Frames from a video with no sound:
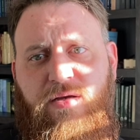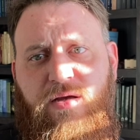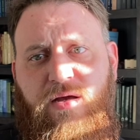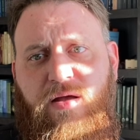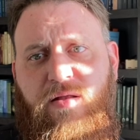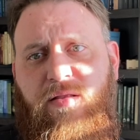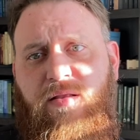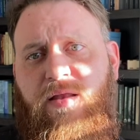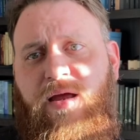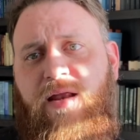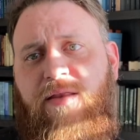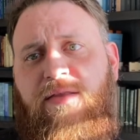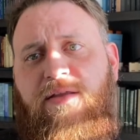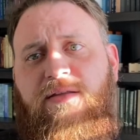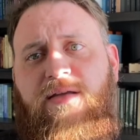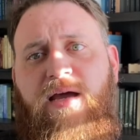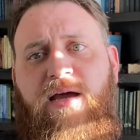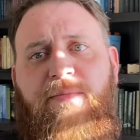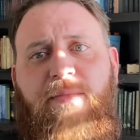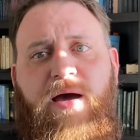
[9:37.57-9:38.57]
A lot of the
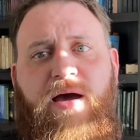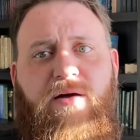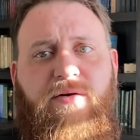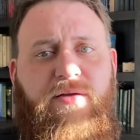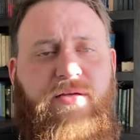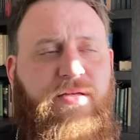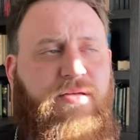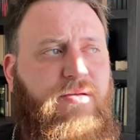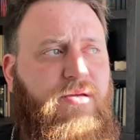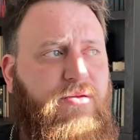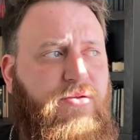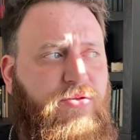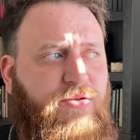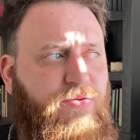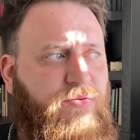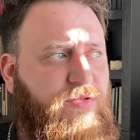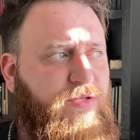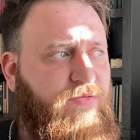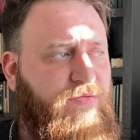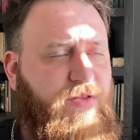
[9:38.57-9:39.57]
time I'll get
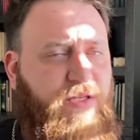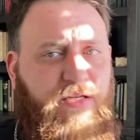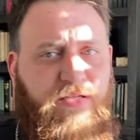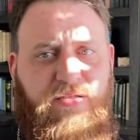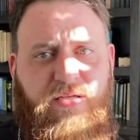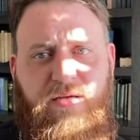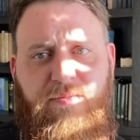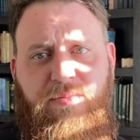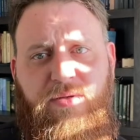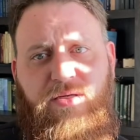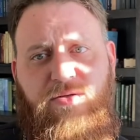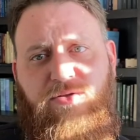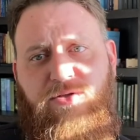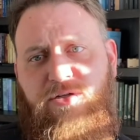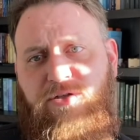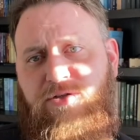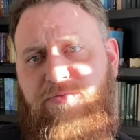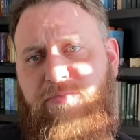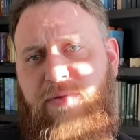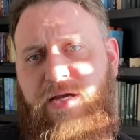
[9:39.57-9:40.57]
accused of things like being
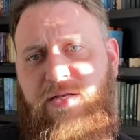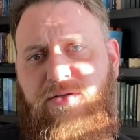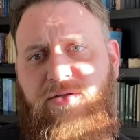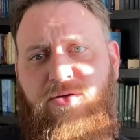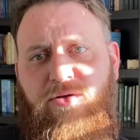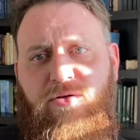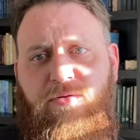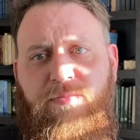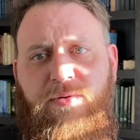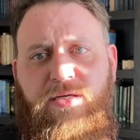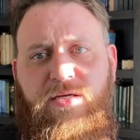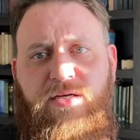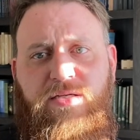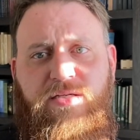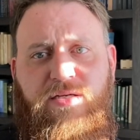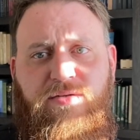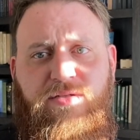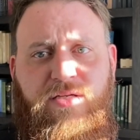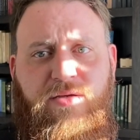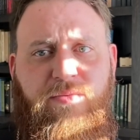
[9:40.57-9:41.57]
judgmental, because
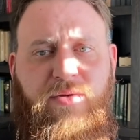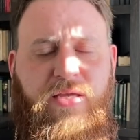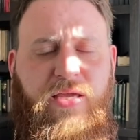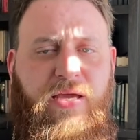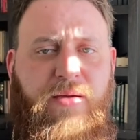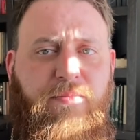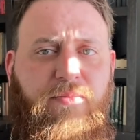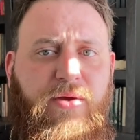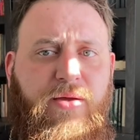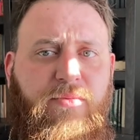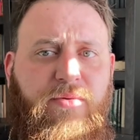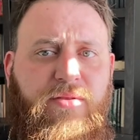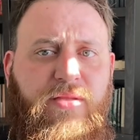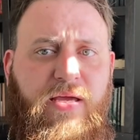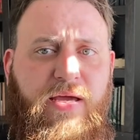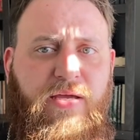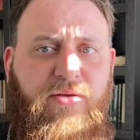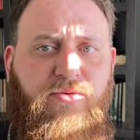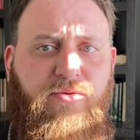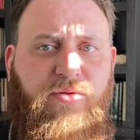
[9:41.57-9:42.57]
I'll say we can't pray with the
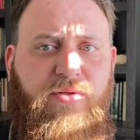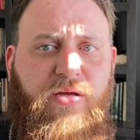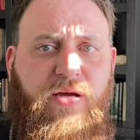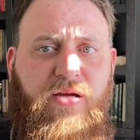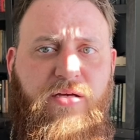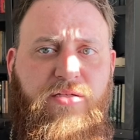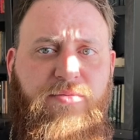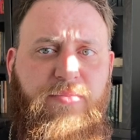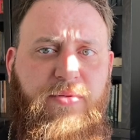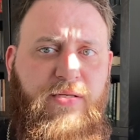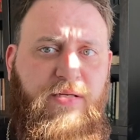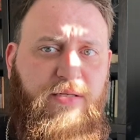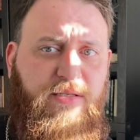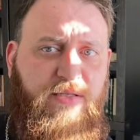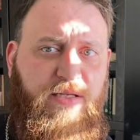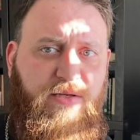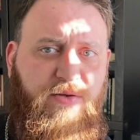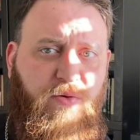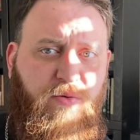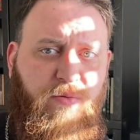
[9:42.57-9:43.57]
heterodox because
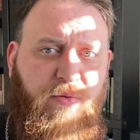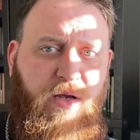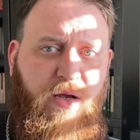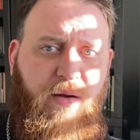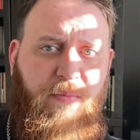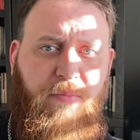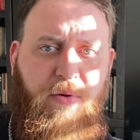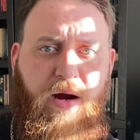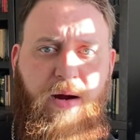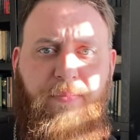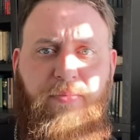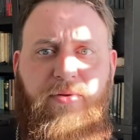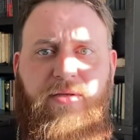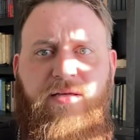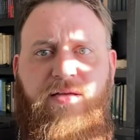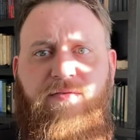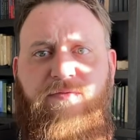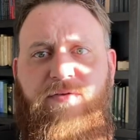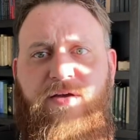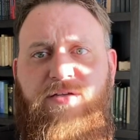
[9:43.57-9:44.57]
they don't properly
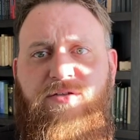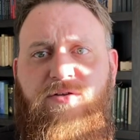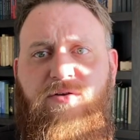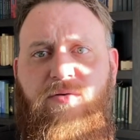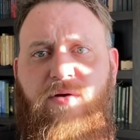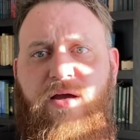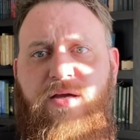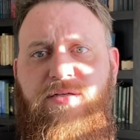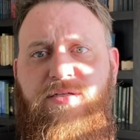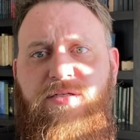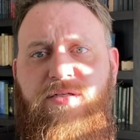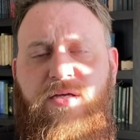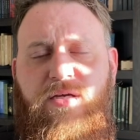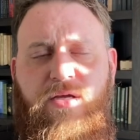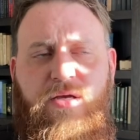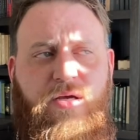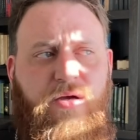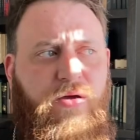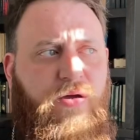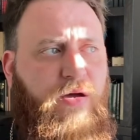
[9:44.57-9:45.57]
confess Christ,
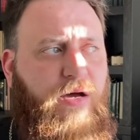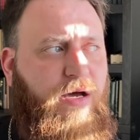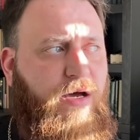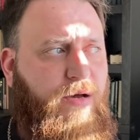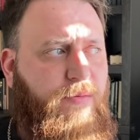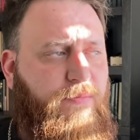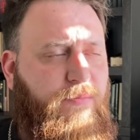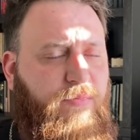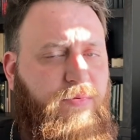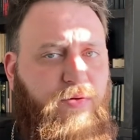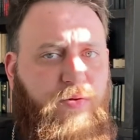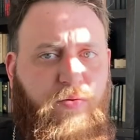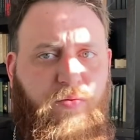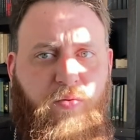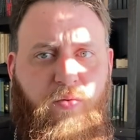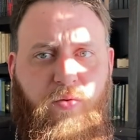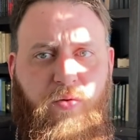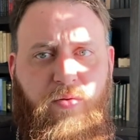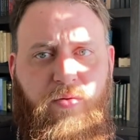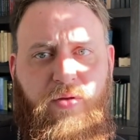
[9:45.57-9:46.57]

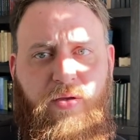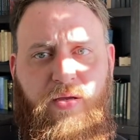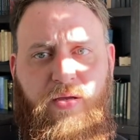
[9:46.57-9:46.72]
or